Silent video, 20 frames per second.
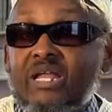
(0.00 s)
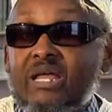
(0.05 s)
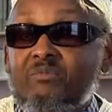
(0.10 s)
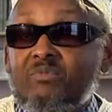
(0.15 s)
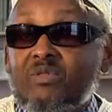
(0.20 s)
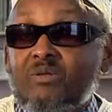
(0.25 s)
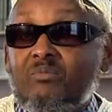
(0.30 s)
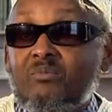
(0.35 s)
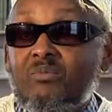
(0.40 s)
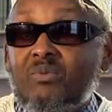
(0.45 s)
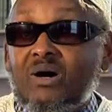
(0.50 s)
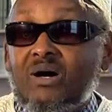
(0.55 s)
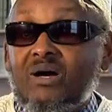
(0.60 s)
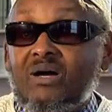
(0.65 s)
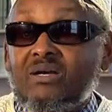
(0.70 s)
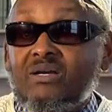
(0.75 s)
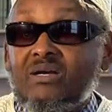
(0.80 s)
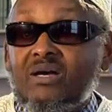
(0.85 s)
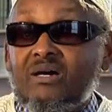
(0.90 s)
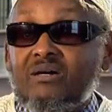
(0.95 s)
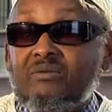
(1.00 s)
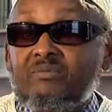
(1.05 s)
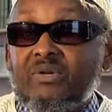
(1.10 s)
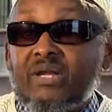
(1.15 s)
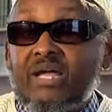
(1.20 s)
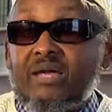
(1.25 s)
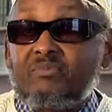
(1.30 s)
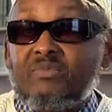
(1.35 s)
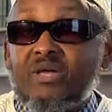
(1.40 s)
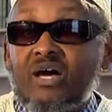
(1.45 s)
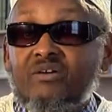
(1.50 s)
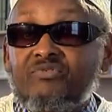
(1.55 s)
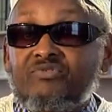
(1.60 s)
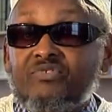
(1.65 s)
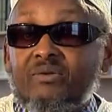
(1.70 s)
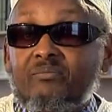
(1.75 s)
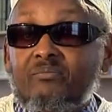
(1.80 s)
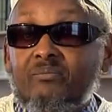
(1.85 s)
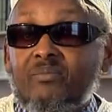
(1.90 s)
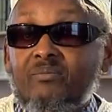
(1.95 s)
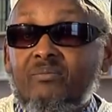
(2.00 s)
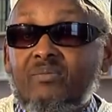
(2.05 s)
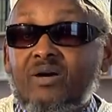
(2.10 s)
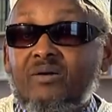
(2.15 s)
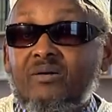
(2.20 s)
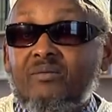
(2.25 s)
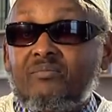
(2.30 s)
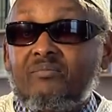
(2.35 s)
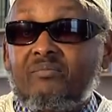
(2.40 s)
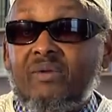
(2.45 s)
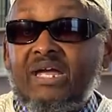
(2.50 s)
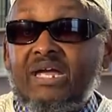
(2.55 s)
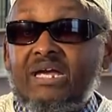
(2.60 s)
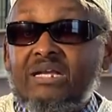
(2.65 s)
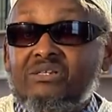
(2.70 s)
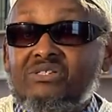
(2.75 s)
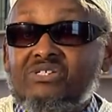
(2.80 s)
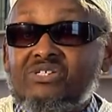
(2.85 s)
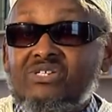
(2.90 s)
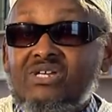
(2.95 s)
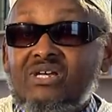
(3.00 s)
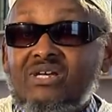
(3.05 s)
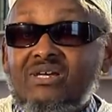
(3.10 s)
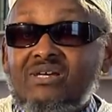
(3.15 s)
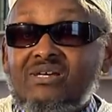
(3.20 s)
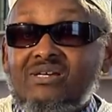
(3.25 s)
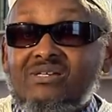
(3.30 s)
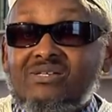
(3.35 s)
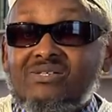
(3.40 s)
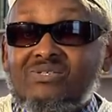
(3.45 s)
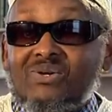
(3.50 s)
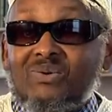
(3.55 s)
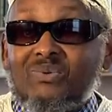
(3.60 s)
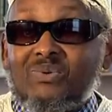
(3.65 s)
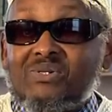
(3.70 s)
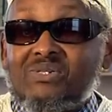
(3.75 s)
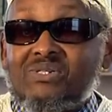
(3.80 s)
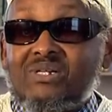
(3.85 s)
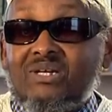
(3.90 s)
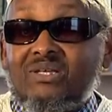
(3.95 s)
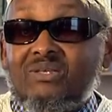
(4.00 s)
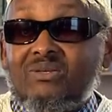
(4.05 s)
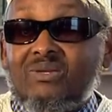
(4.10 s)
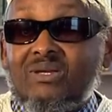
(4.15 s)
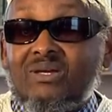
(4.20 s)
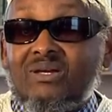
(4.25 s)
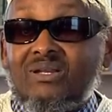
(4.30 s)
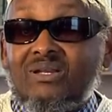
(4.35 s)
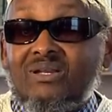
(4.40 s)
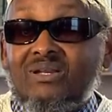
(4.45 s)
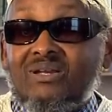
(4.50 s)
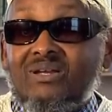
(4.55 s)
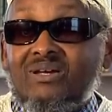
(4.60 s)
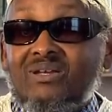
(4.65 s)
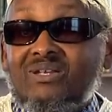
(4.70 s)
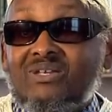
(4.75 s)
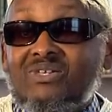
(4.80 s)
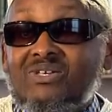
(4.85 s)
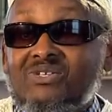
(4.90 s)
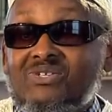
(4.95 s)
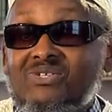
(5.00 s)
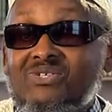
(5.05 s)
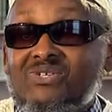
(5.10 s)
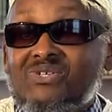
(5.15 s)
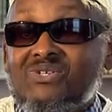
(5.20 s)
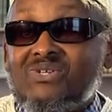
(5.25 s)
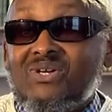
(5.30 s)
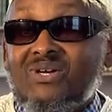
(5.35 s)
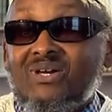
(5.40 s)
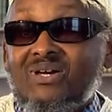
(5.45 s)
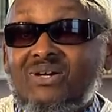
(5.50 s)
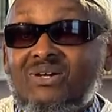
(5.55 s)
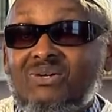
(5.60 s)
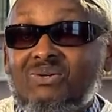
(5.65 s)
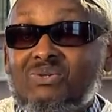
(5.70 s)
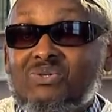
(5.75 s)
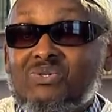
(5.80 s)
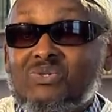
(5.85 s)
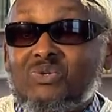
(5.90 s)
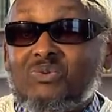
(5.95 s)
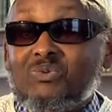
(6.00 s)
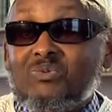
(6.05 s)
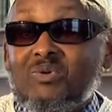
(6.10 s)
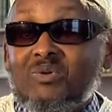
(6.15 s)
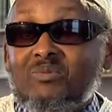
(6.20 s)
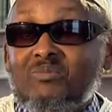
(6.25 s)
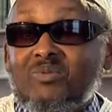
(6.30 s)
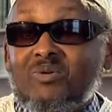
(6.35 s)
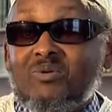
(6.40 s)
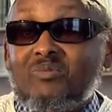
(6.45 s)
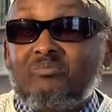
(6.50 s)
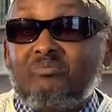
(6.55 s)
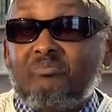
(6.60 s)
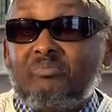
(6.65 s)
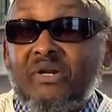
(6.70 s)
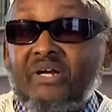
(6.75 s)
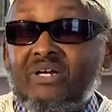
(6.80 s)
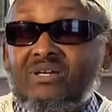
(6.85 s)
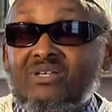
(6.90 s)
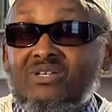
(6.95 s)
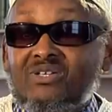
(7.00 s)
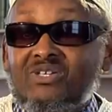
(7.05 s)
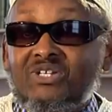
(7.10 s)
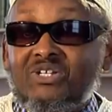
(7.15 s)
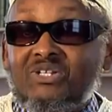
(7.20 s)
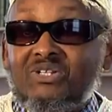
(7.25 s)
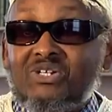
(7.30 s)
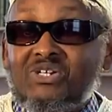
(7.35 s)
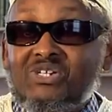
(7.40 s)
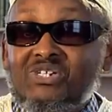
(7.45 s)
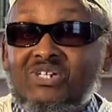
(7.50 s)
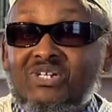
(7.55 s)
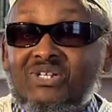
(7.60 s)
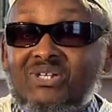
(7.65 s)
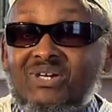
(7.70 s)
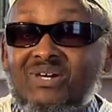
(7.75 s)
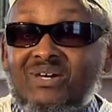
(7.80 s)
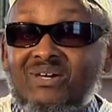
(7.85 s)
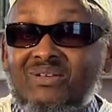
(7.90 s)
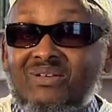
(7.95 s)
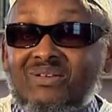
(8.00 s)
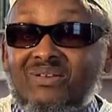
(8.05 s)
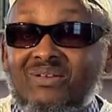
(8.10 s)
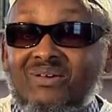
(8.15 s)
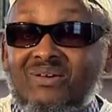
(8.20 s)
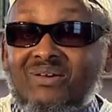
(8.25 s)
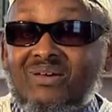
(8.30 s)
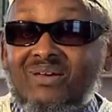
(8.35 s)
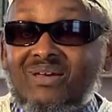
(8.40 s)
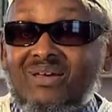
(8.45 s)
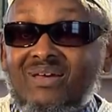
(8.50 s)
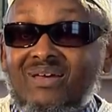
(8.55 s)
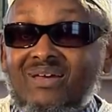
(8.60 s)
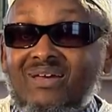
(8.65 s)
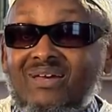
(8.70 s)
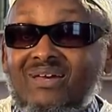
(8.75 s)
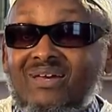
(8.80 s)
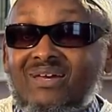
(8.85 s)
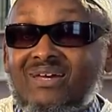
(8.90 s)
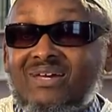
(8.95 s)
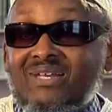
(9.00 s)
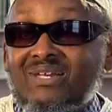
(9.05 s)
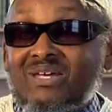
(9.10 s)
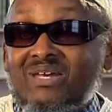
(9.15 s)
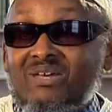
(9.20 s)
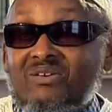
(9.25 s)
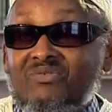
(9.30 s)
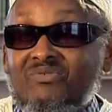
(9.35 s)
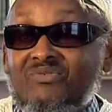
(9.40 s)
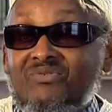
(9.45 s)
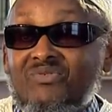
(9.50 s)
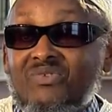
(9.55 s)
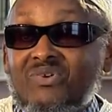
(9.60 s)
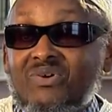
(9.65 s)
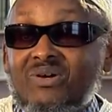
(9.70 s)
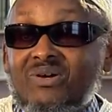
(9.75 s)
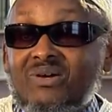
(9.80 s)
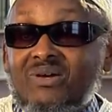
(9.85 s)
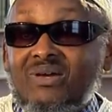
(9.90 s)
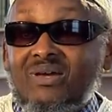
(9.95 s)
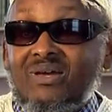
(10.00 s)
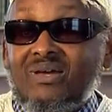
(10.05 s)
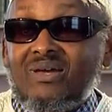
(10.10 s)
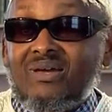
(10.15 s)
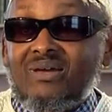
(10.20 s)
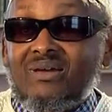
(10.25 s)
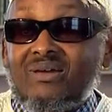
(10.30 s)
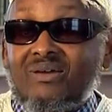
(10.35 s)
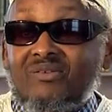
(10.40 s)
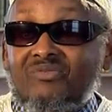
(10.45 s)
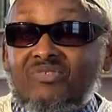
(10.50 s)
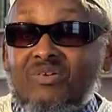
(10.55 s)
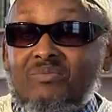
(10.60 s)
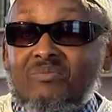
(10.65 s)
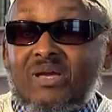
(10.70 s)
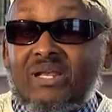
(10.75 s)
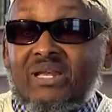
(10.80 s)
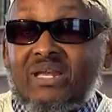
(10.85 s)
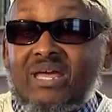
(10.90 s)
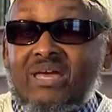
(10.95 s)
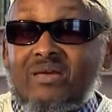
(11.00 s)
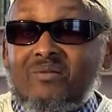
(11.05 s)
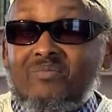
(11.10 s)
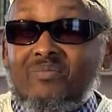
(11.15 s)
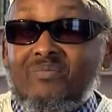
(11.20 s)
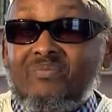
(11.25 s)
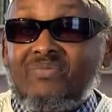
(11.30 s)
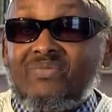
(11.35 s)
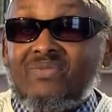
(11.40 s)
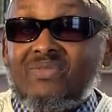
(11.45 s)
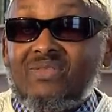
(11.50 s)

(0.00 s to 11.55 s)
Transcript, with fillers: named by, uh, named after uh, males. So we said, uh, let us also break the tradition and uh, and give a female name